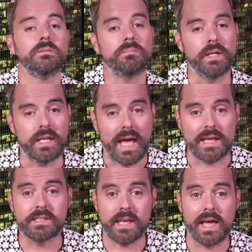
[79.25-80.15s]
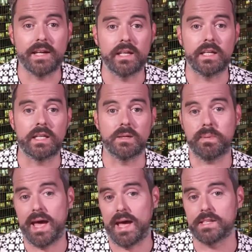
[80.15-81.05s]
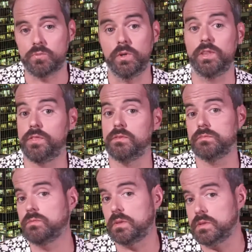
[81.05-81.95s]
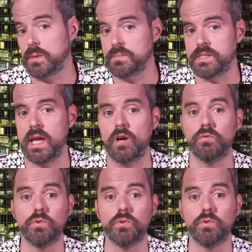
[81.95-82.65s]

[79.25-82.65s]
But he has sided in the past with, some say, are